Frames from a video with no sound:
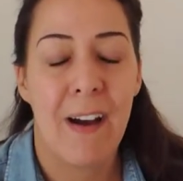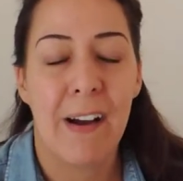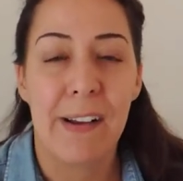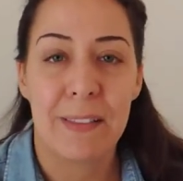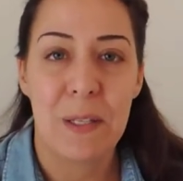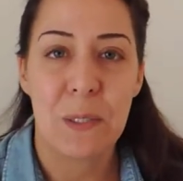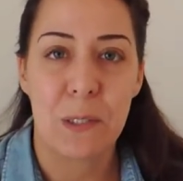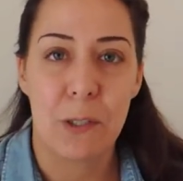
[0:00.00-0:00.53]

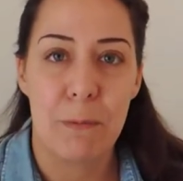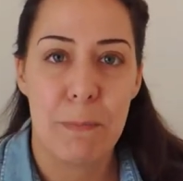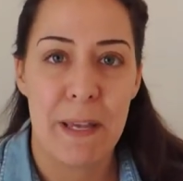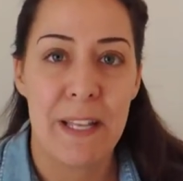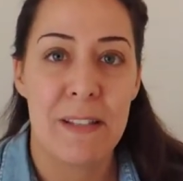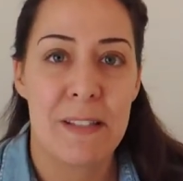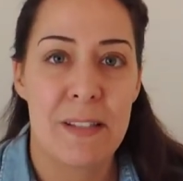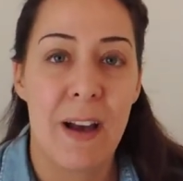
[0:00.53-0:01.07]
Our local
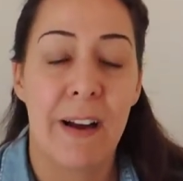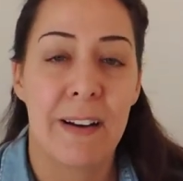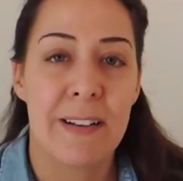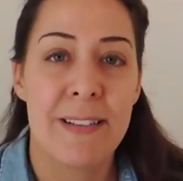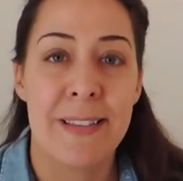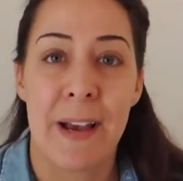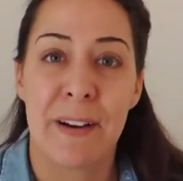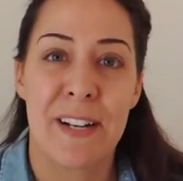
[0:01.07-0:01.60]
bins are
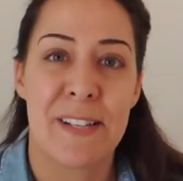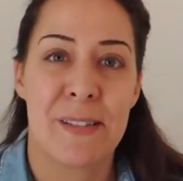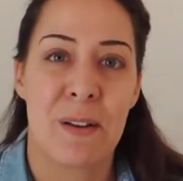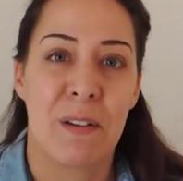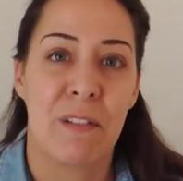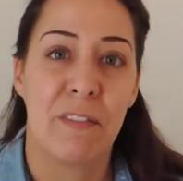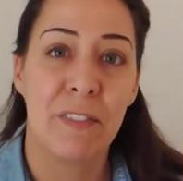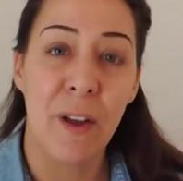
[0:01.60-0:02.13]

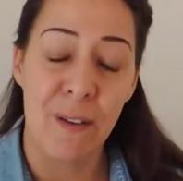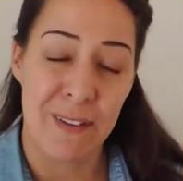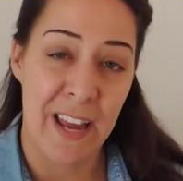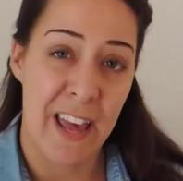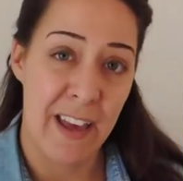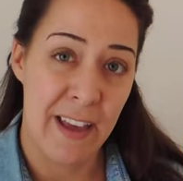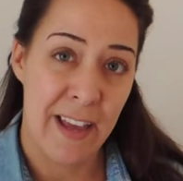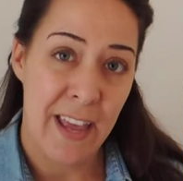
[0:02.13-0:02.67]
Sarasota,
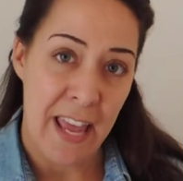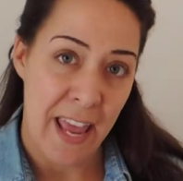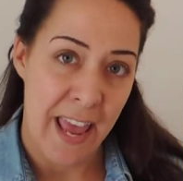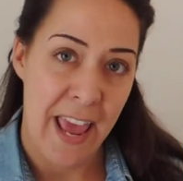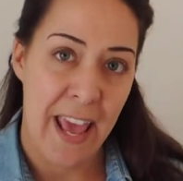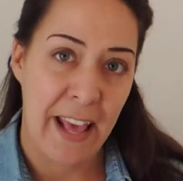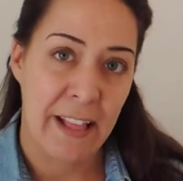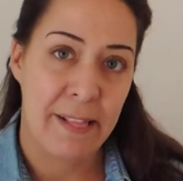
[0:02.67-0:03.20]
Florida,
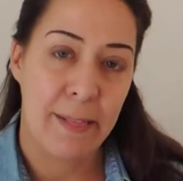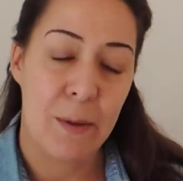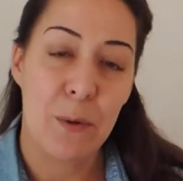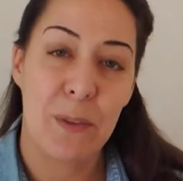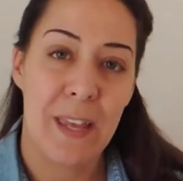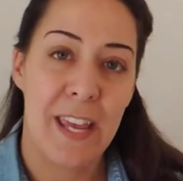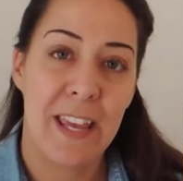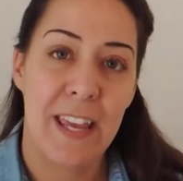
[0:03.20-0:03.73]
and
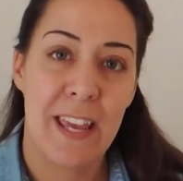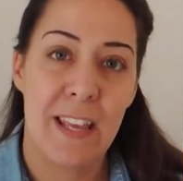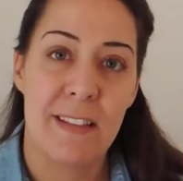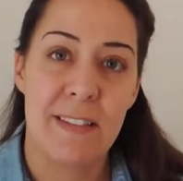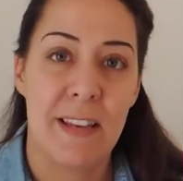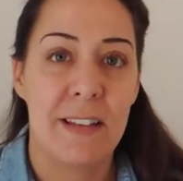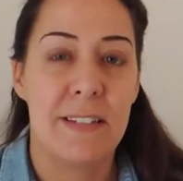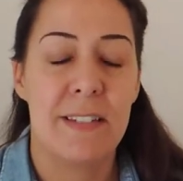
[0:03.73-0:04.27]
clothing
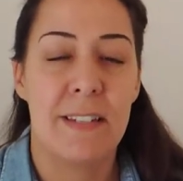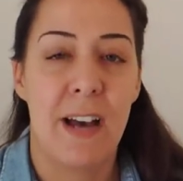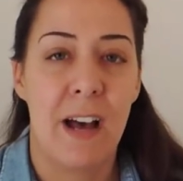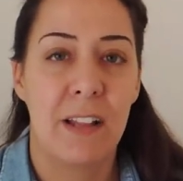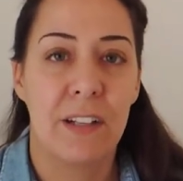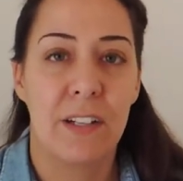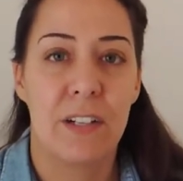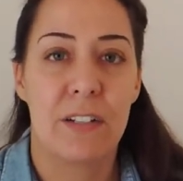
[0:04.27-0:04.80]
is a
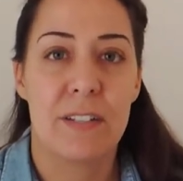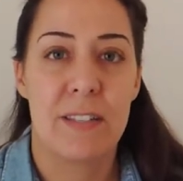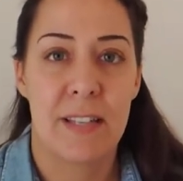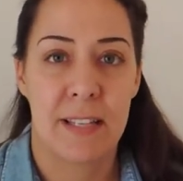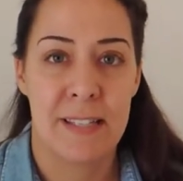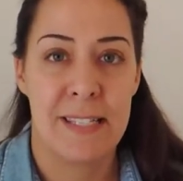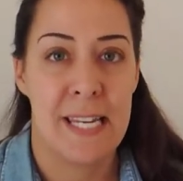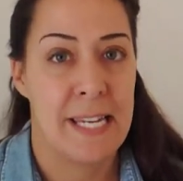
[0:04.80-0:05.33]
dollar
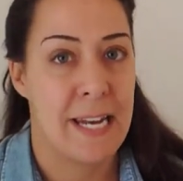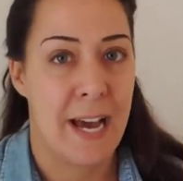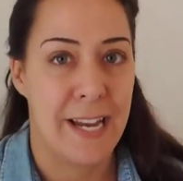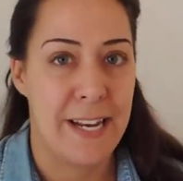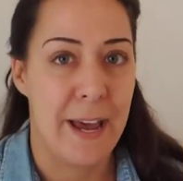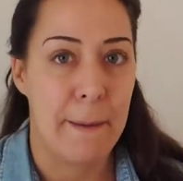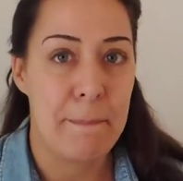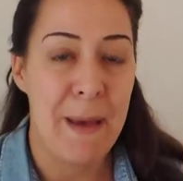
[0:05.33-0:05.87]

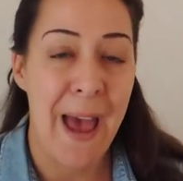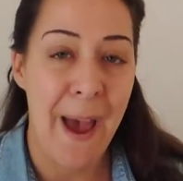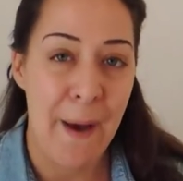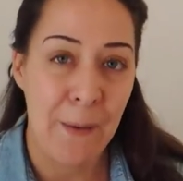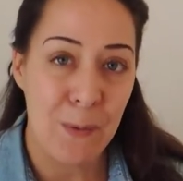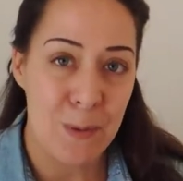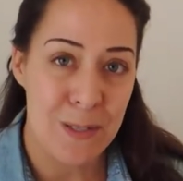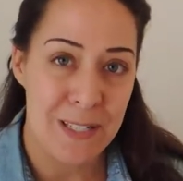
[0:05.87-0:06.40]
sixty-nine a
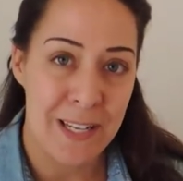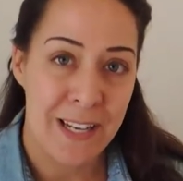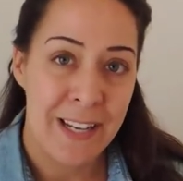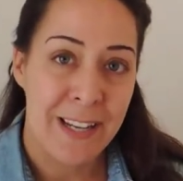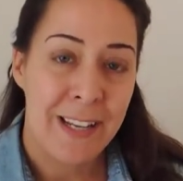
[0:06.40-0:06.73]
pound.